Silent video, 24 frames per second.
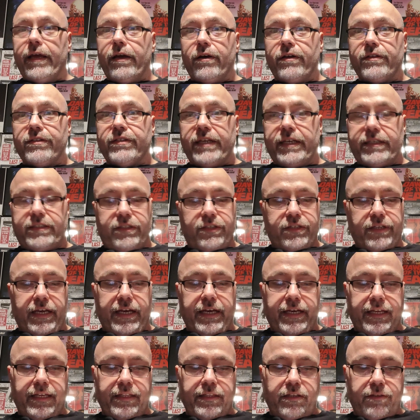You know, so I just
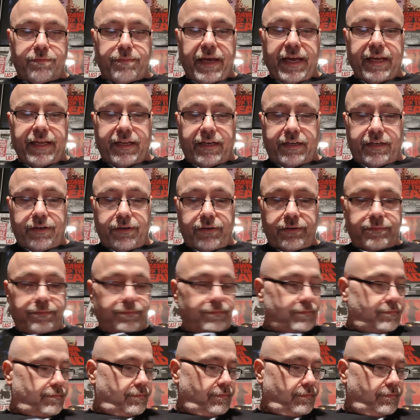gotta get this back in here.